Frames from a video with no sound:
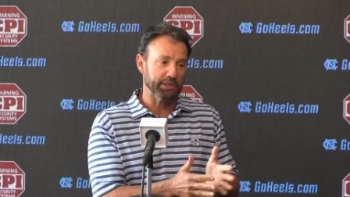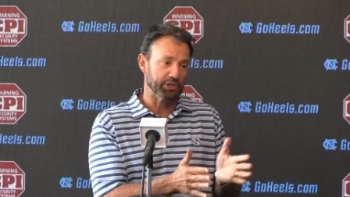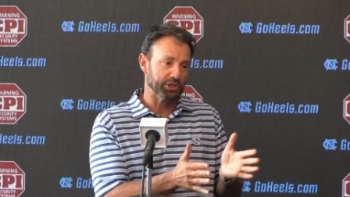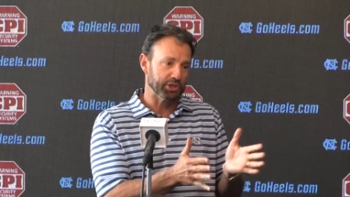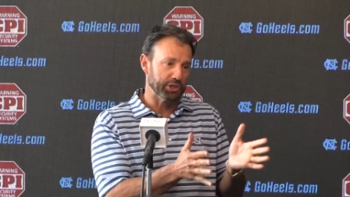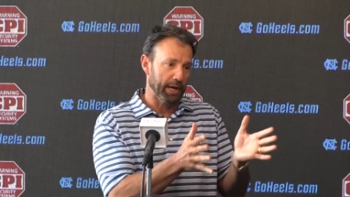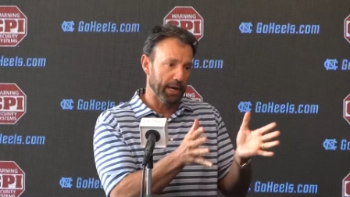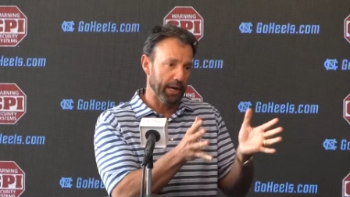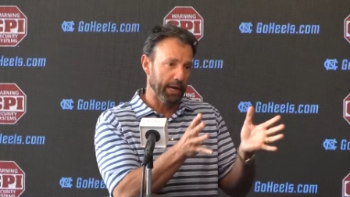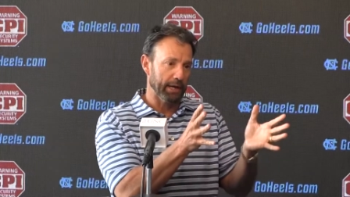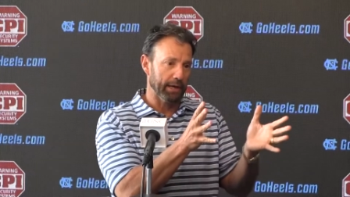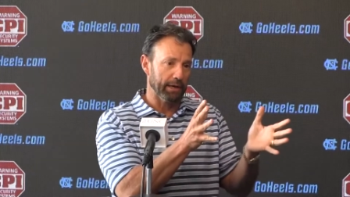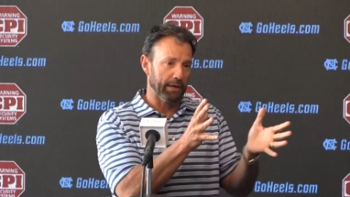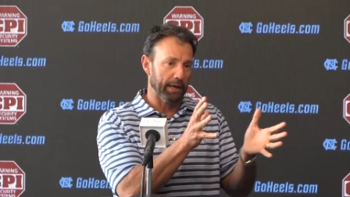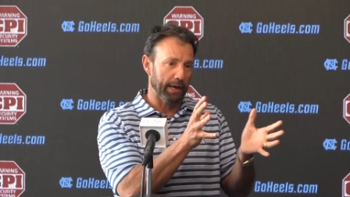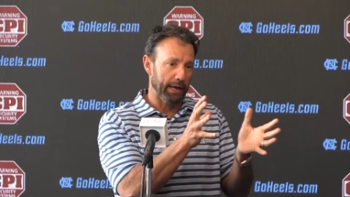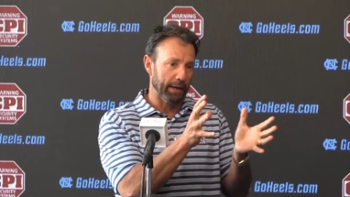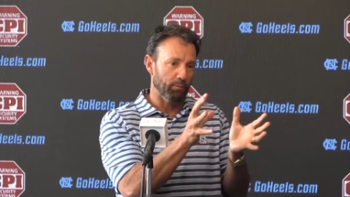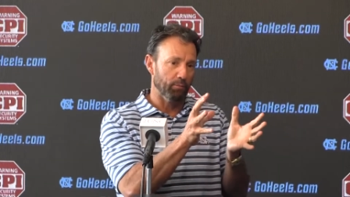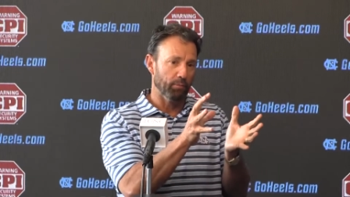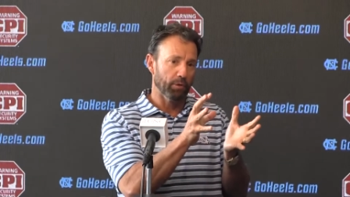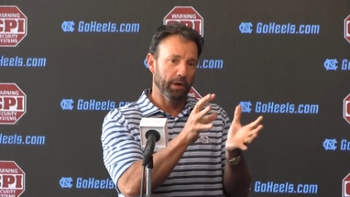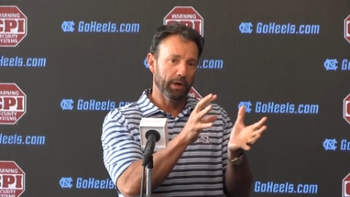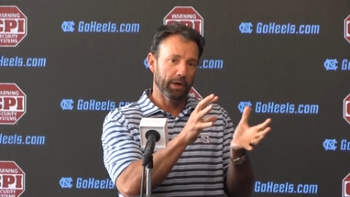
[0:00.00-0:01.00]
each day and,
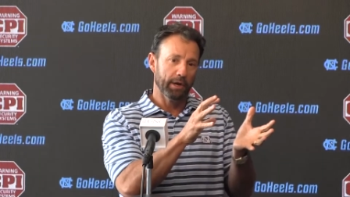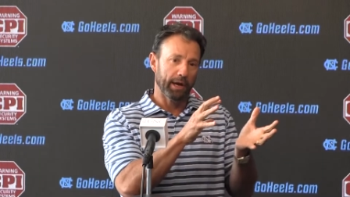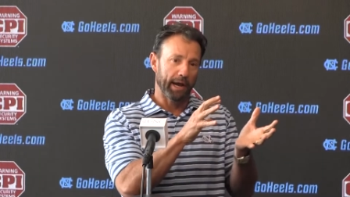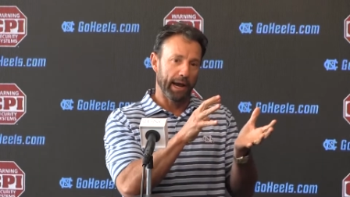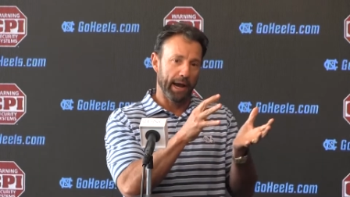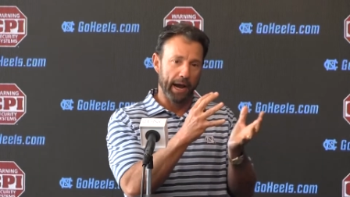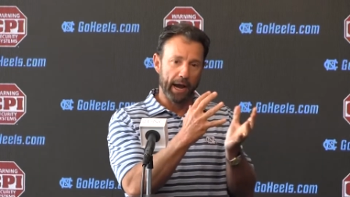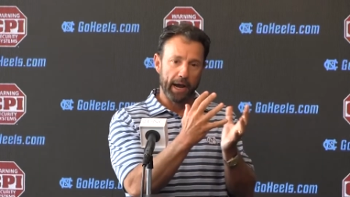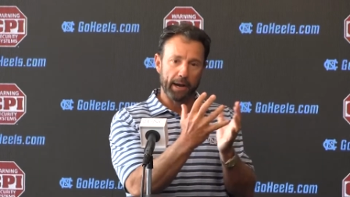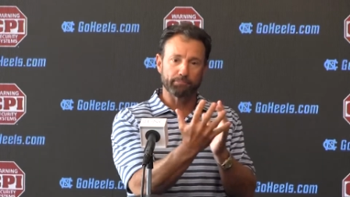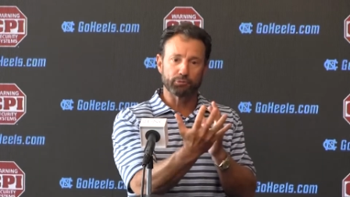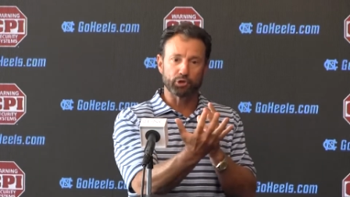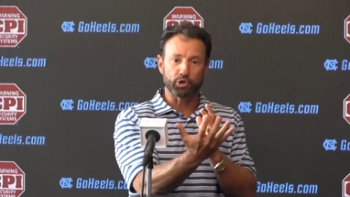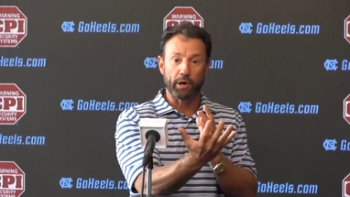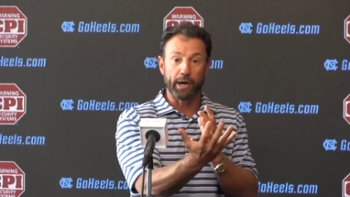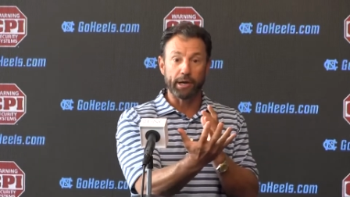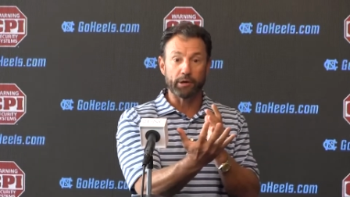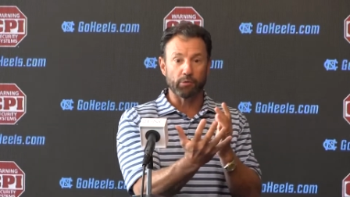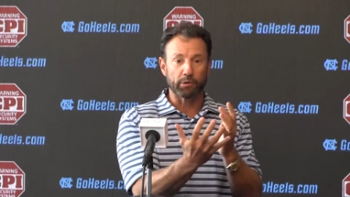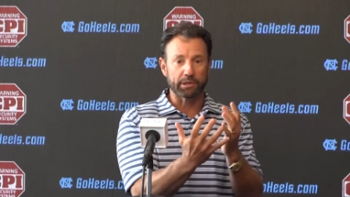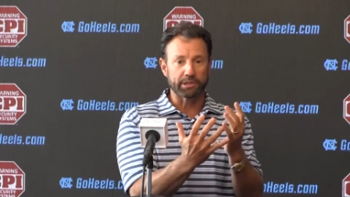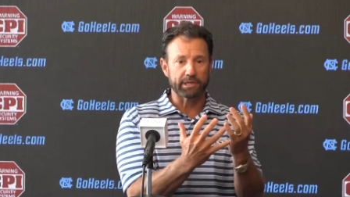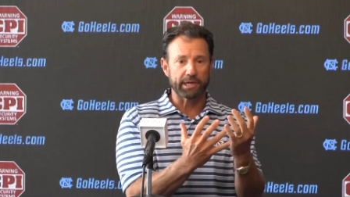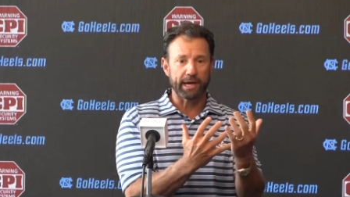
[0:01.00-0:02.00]
and how I'm
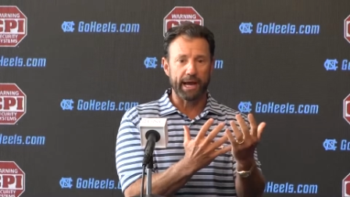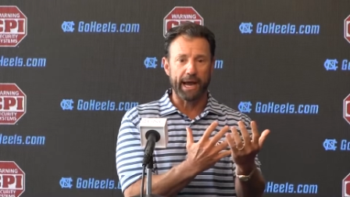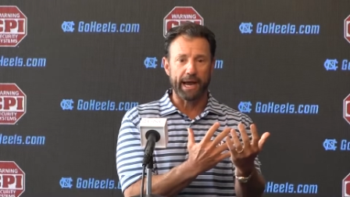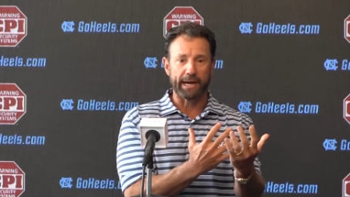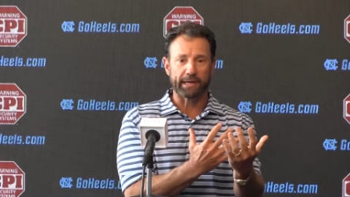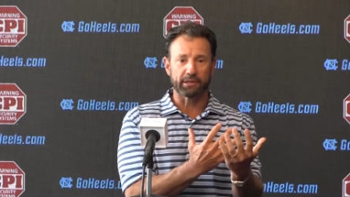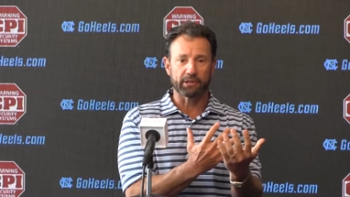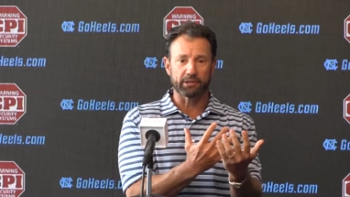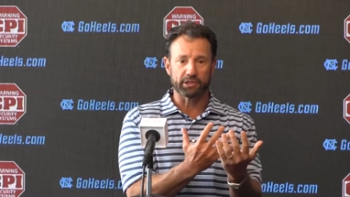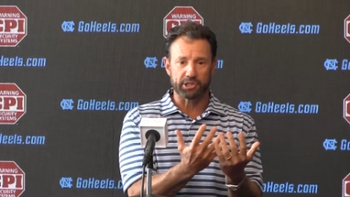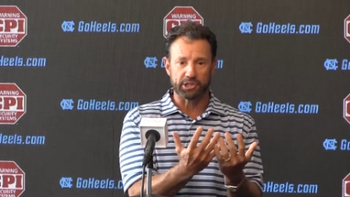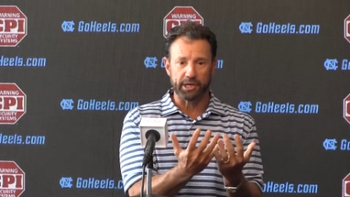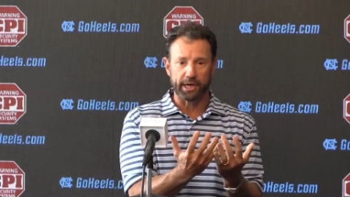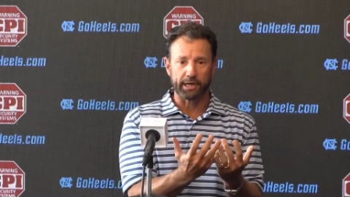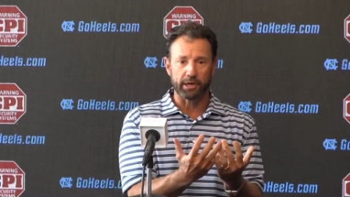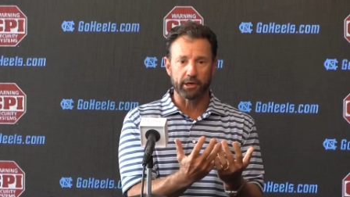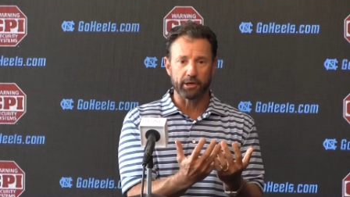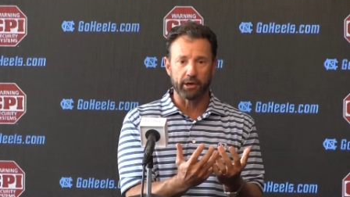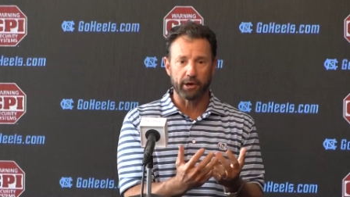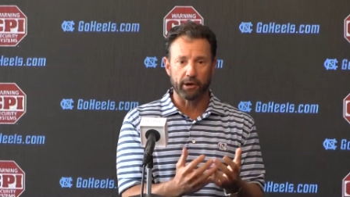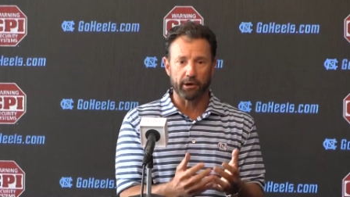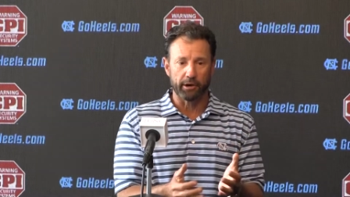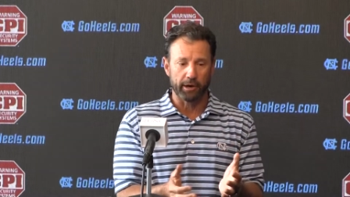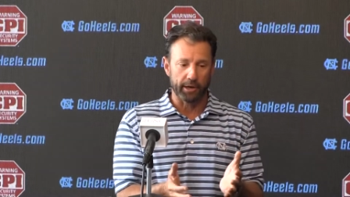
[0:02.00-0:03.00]
trying to attack the
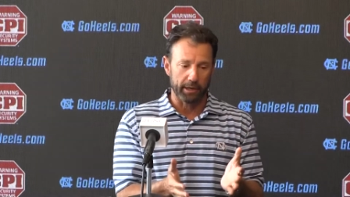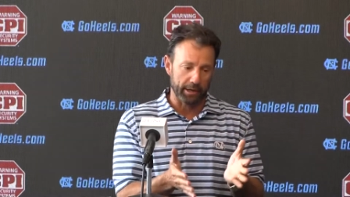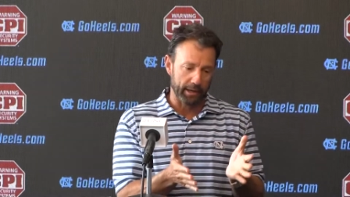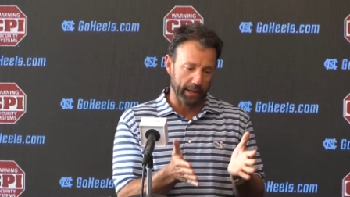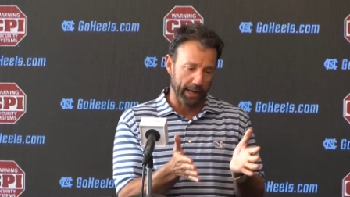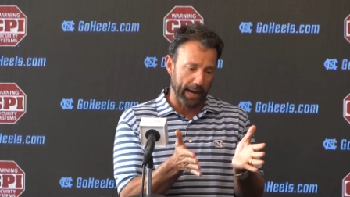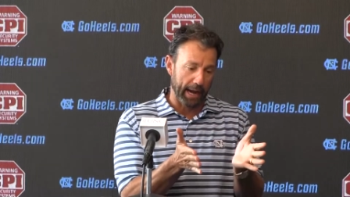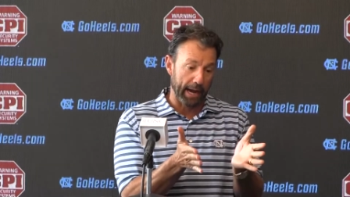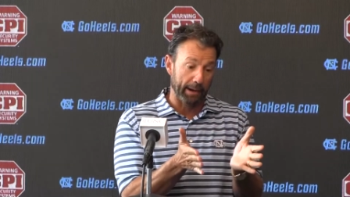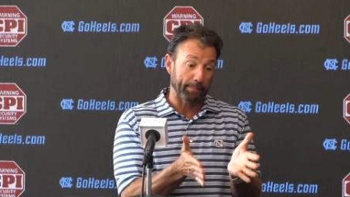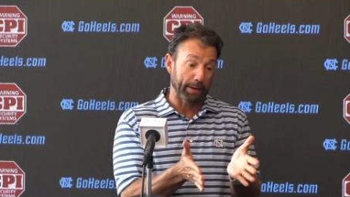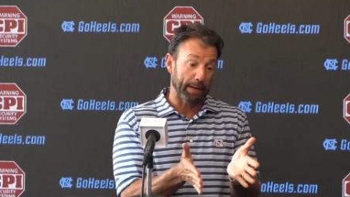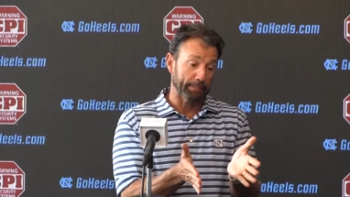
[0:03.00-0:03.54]
secondary and how